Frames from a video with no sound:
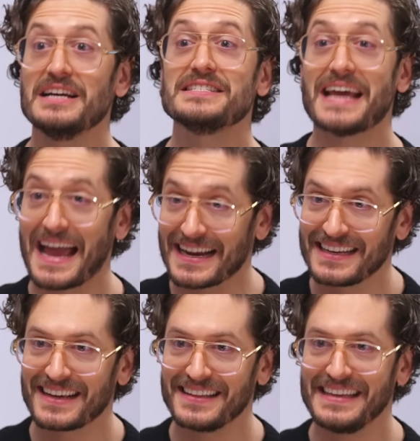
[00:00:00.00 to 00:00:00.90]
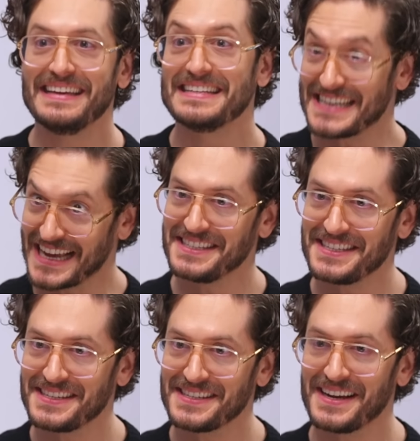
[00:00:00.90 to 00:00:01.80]
technically
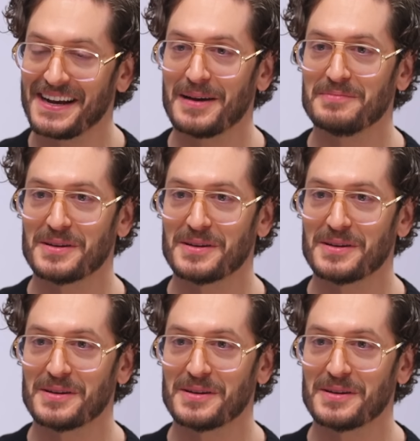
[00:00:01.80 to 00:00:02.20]
intense um,